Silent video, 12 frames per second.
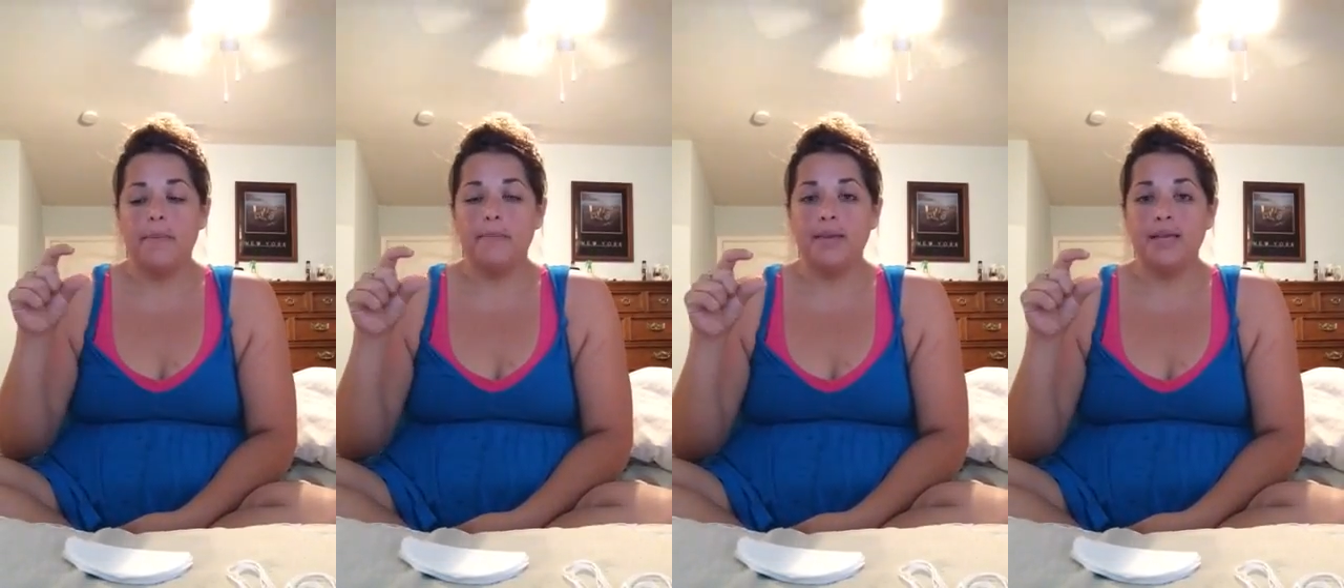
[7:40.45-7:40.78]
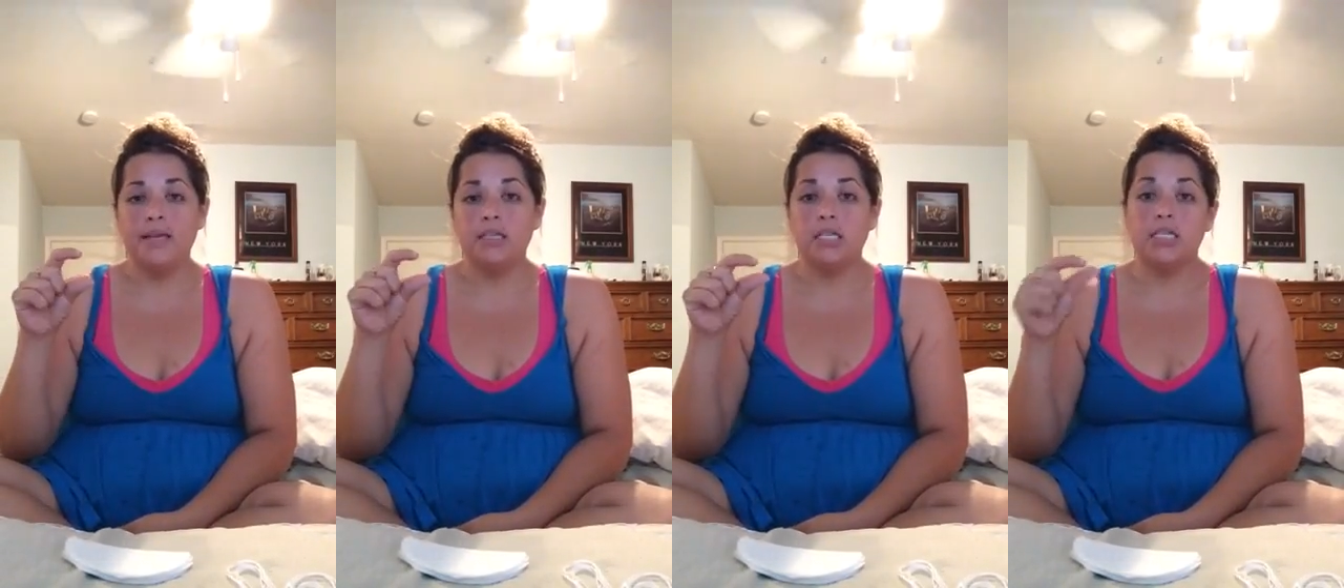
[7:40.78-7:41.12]

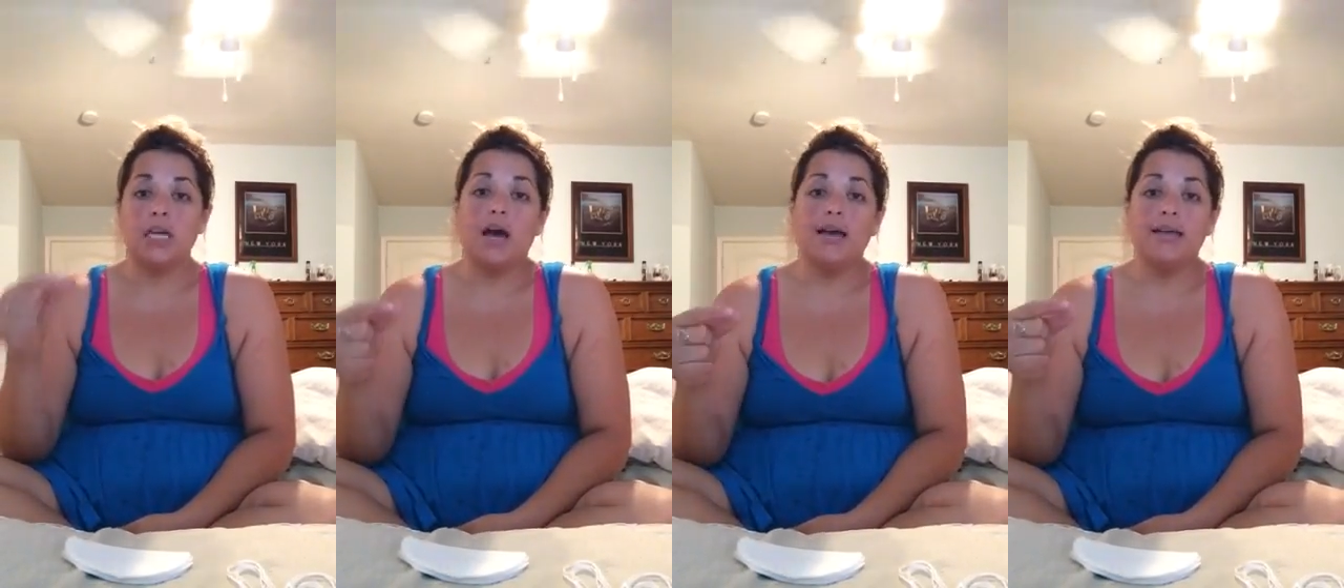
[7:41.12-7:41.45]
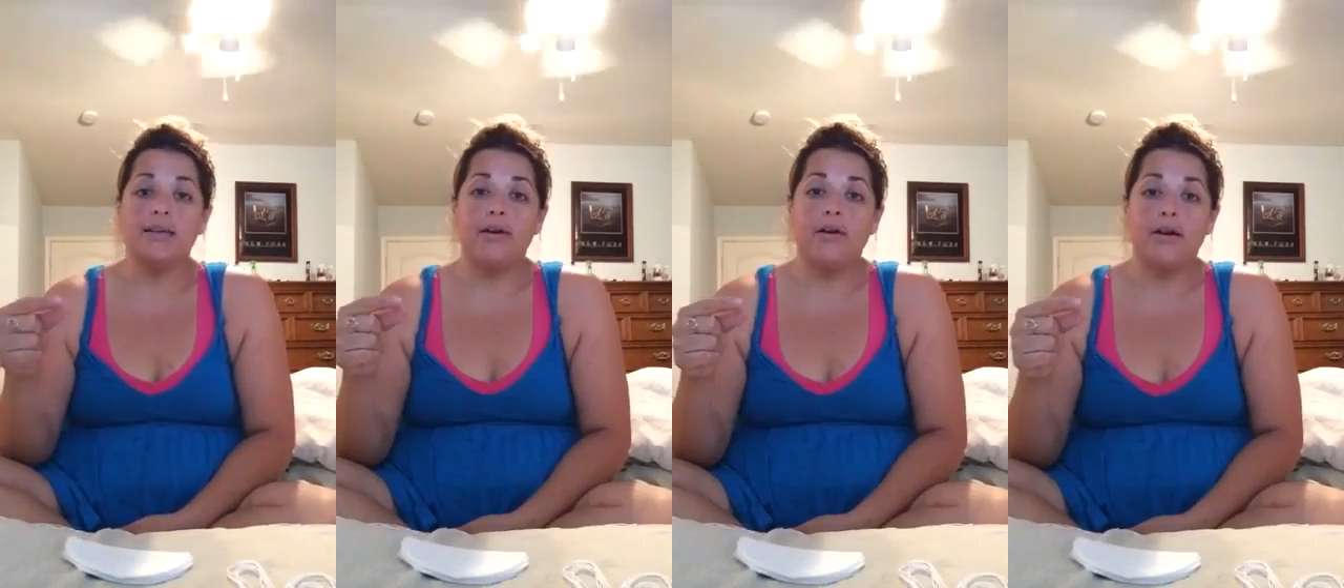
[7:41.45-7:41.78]
me to tie
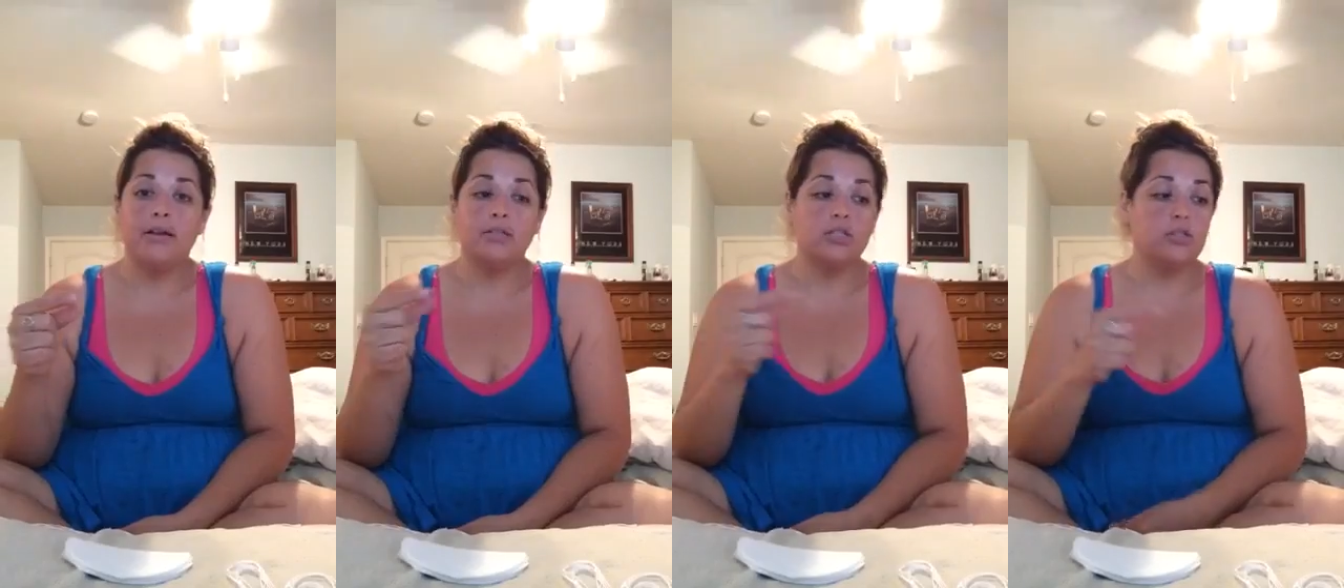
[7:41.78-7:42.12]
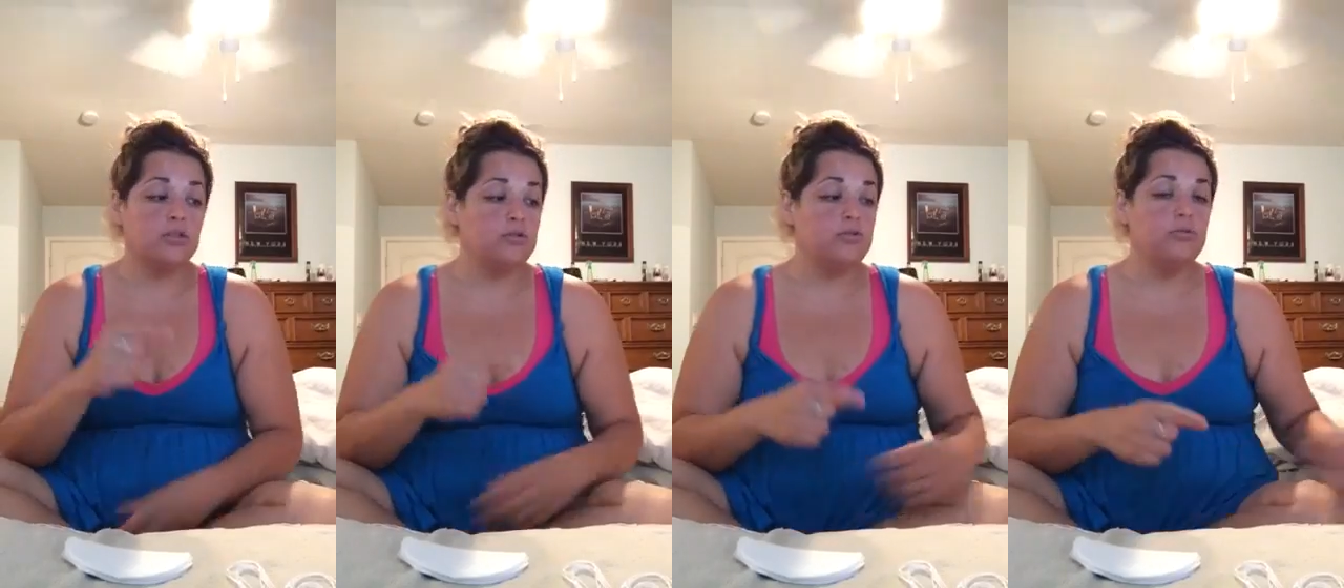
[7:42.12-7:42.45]
it on
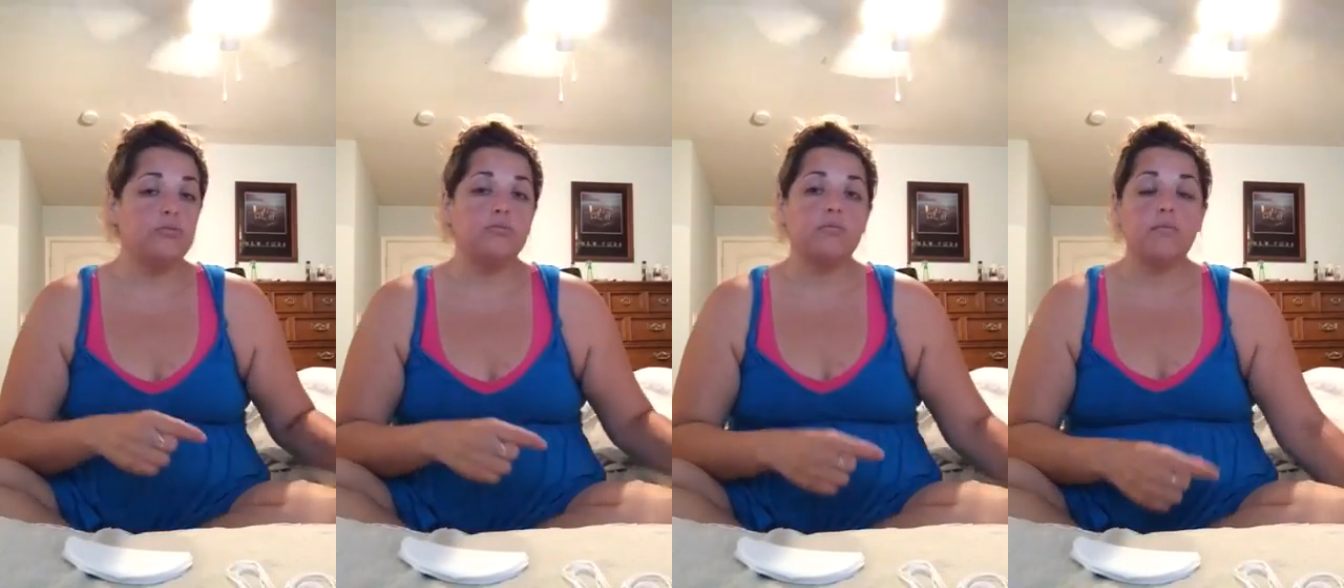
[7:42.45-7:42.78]
to